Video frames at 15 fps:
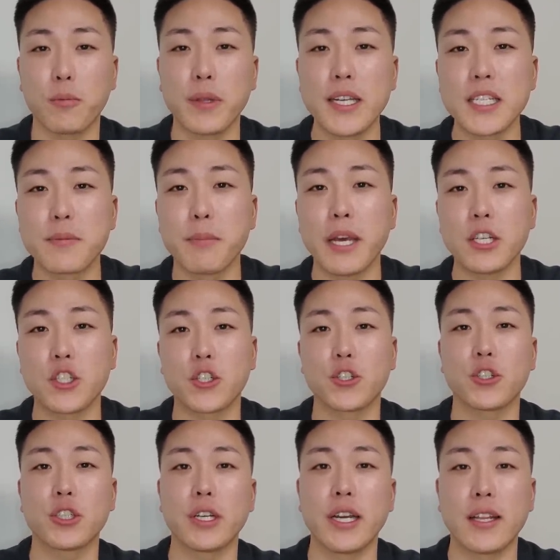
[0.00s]
please make
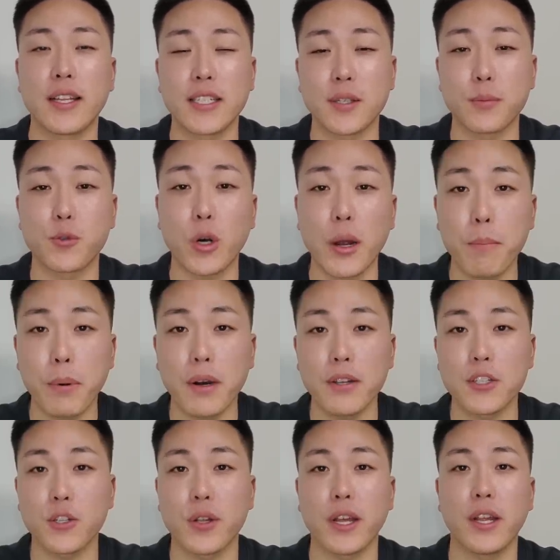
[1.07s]
sure to hit that subscribe
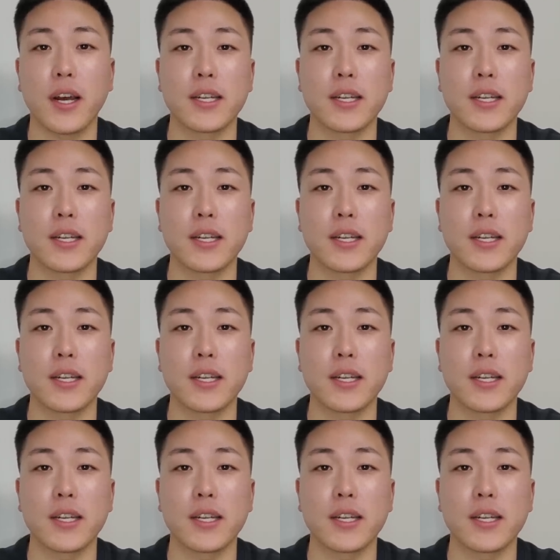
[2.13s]
button so that